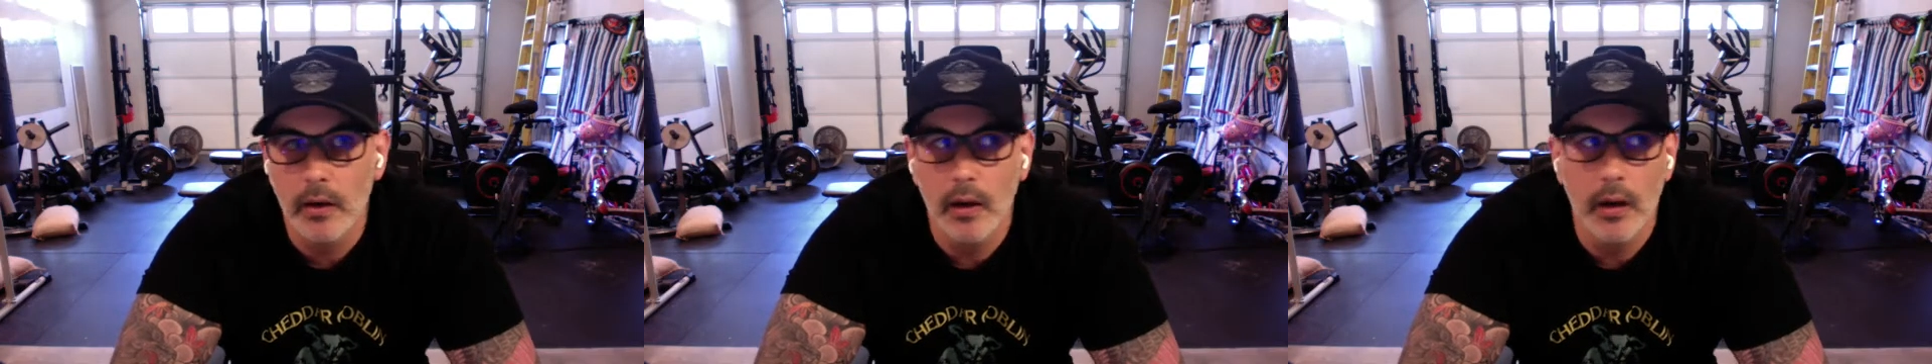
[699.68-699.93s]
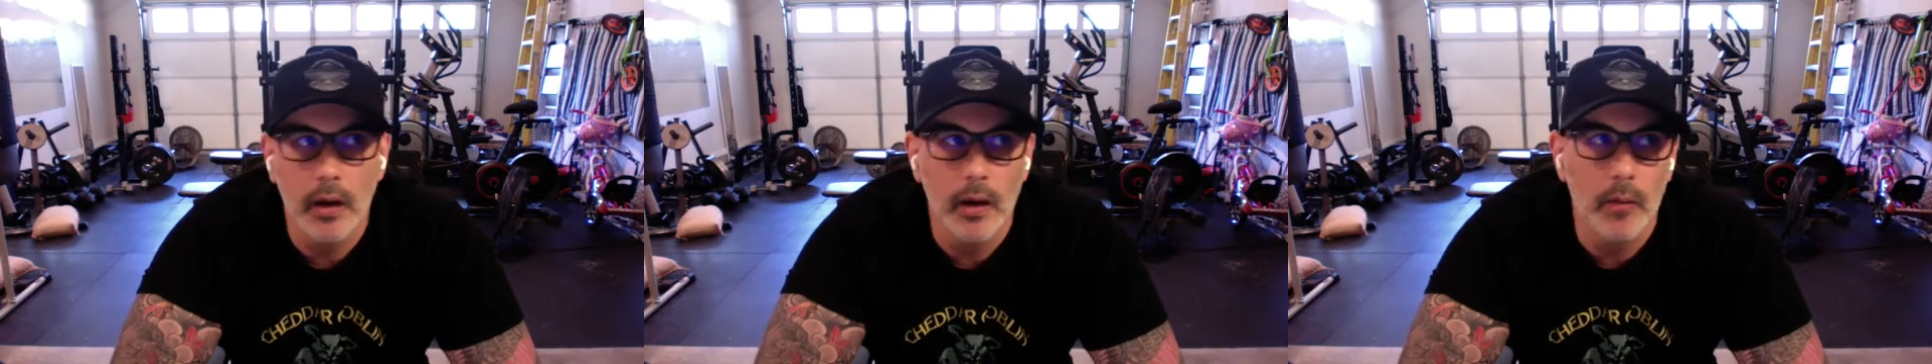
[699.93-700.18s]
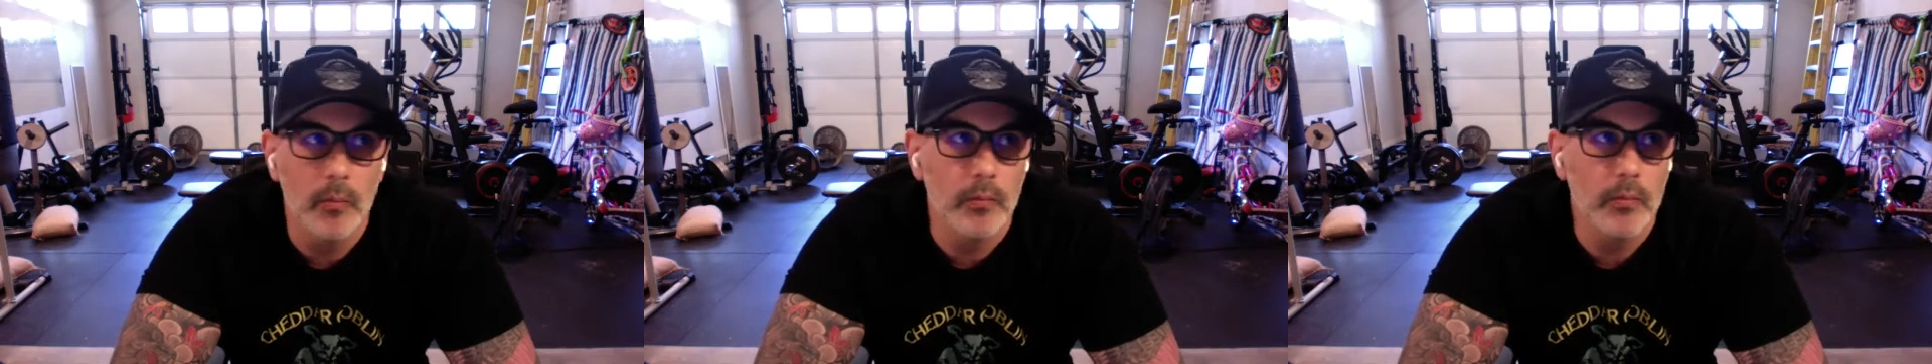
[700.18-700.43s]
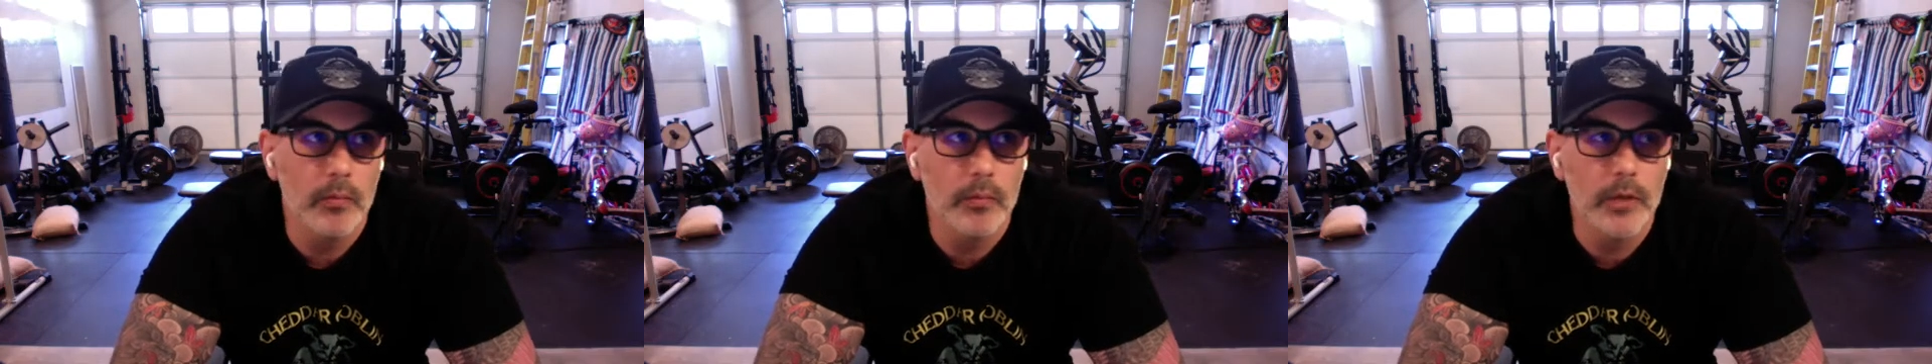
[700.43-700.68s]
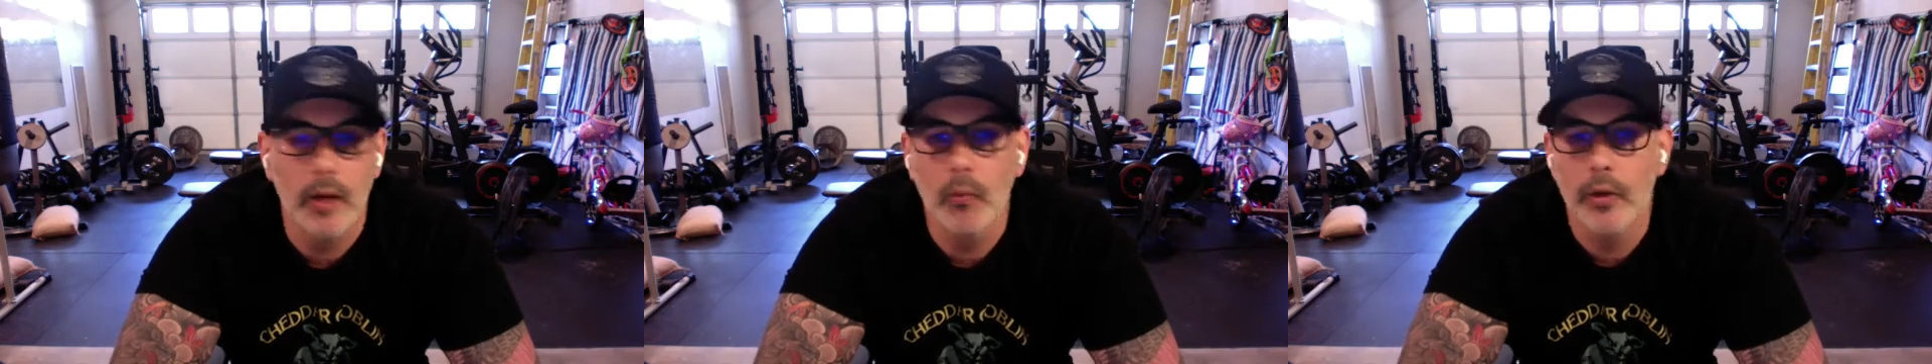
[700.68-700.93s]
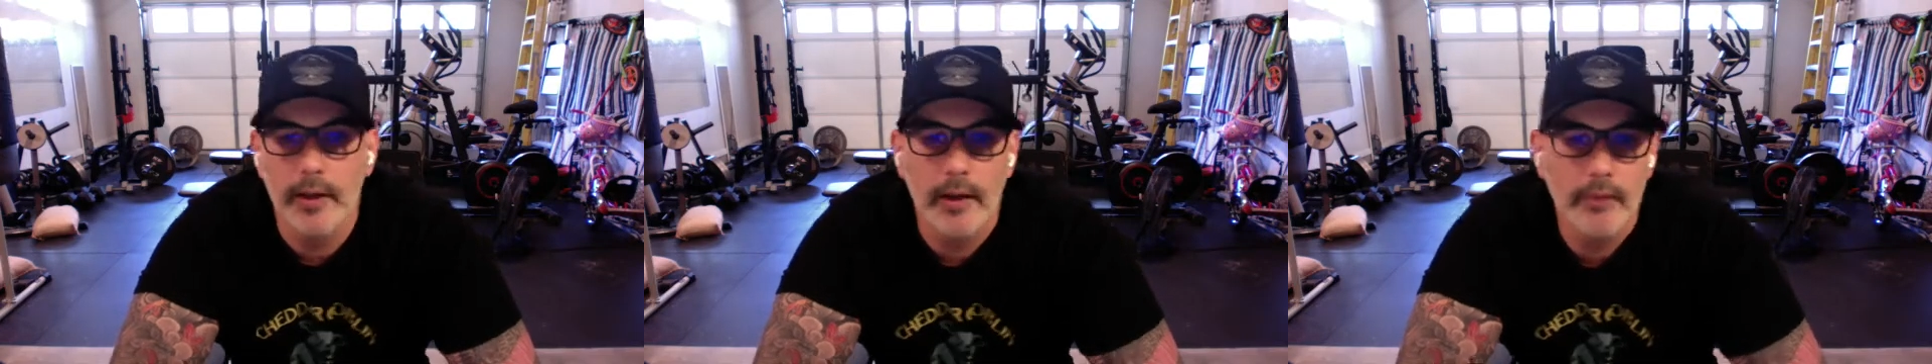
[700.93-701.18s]
I
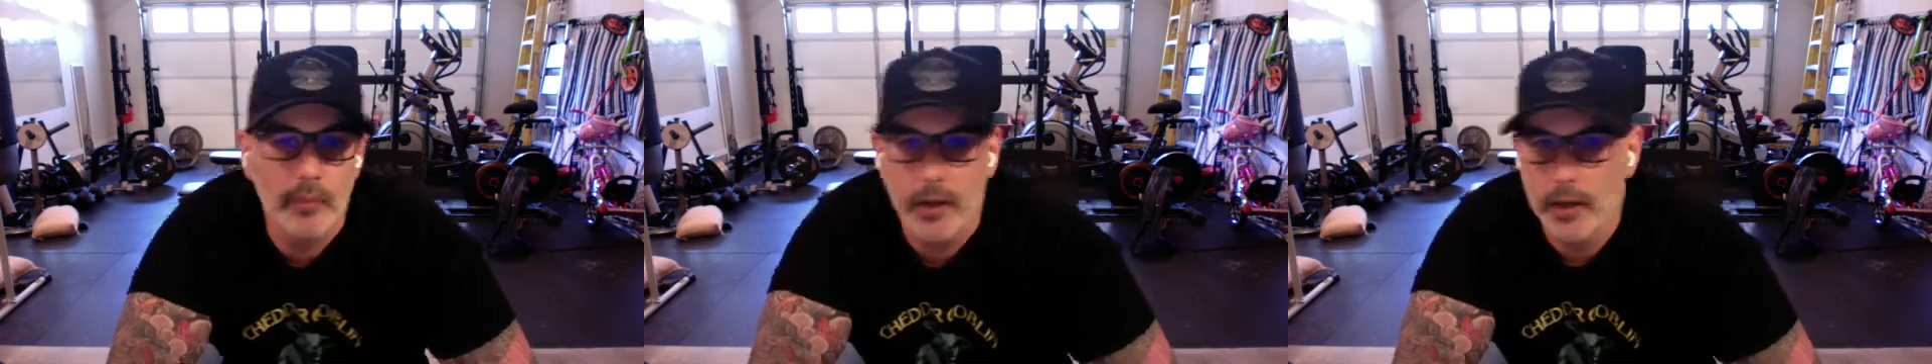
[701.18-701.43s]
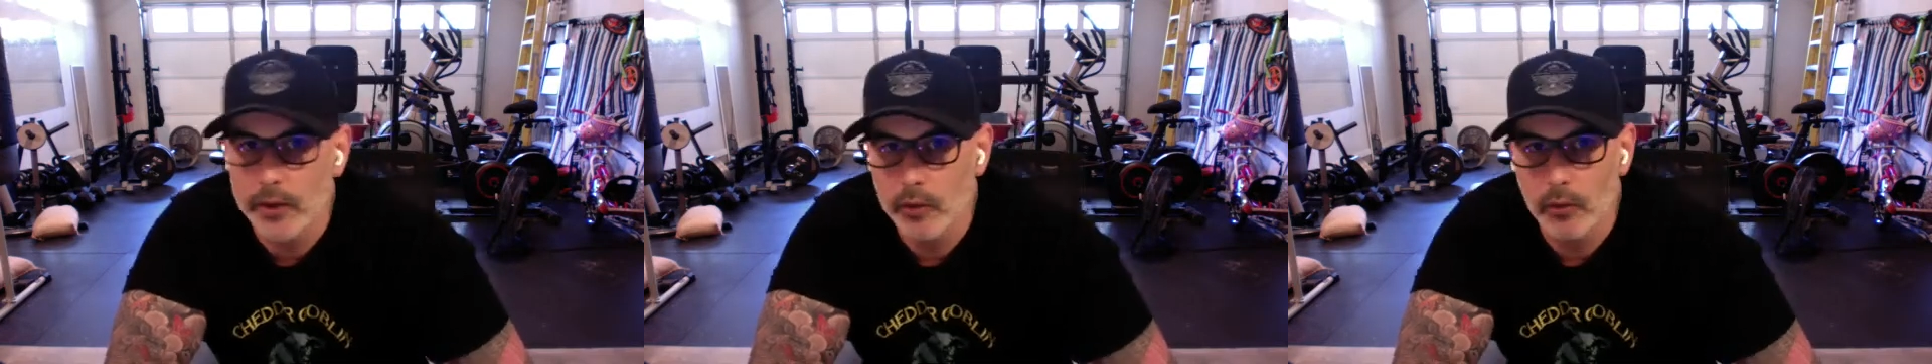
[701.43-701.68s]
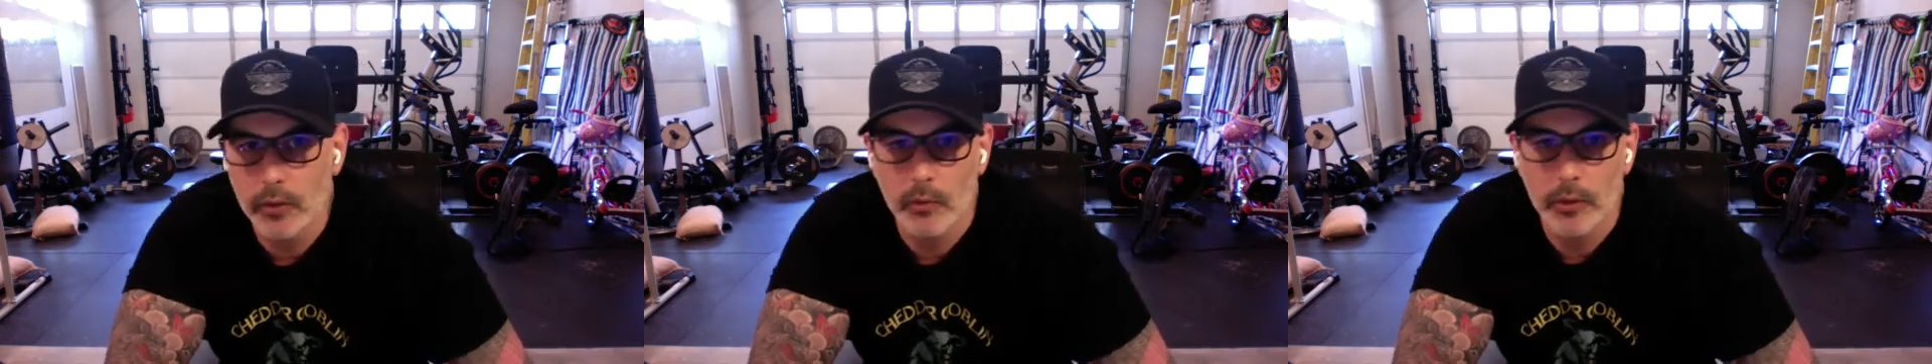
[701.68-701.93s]
wanted to have the body horror.